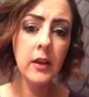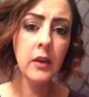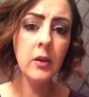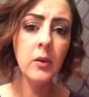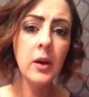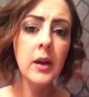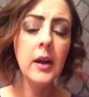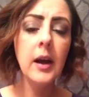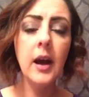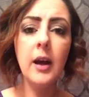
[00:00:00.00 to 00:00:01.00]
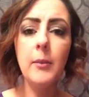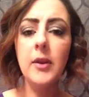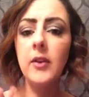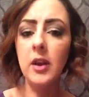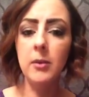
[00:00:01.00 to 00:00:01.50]
you,
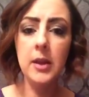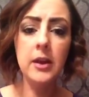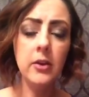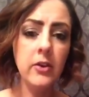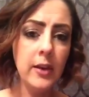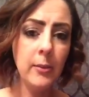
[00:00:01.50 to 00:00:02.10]
it's going to make your team